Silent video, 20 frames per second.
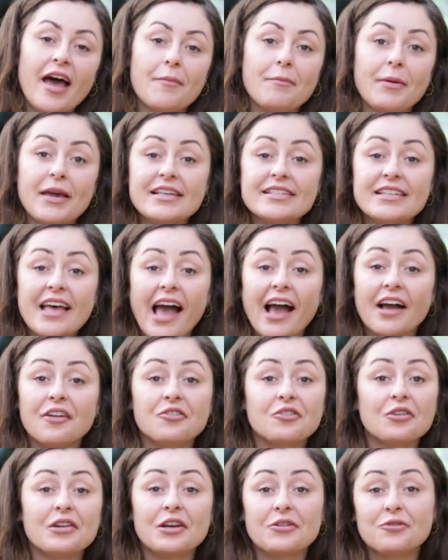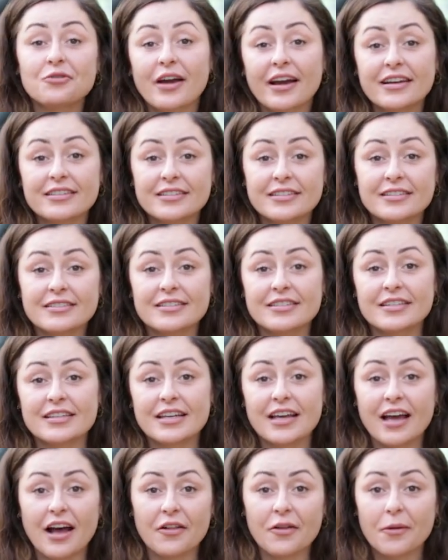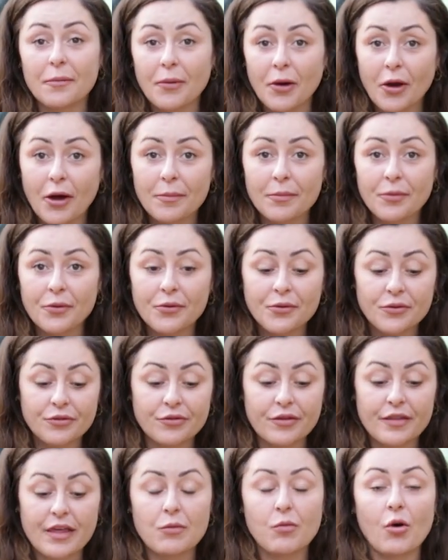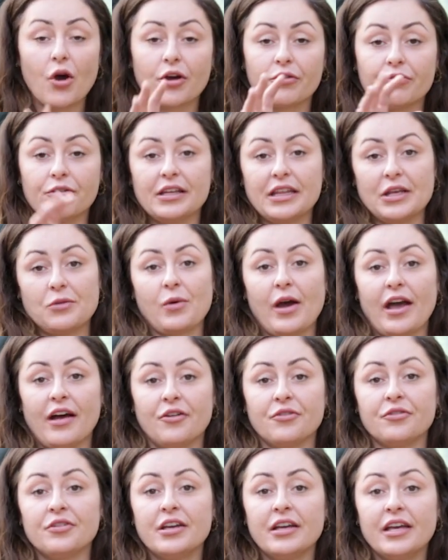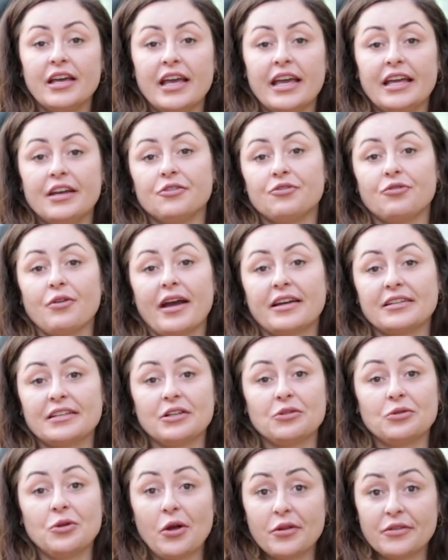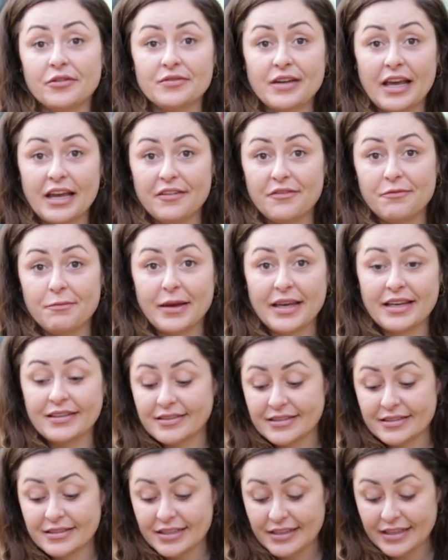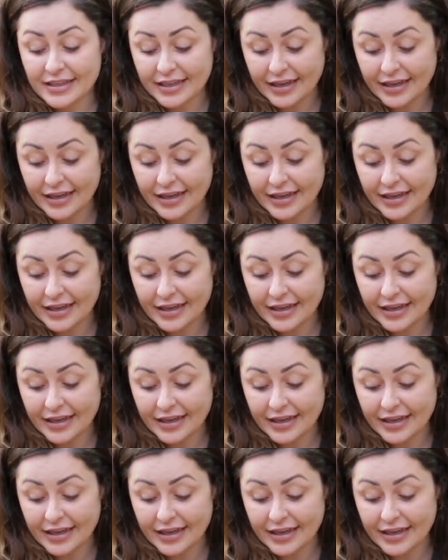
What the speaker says: Bees are actually attracted to the colour purple, so they work really well in attracting lots of native bees into your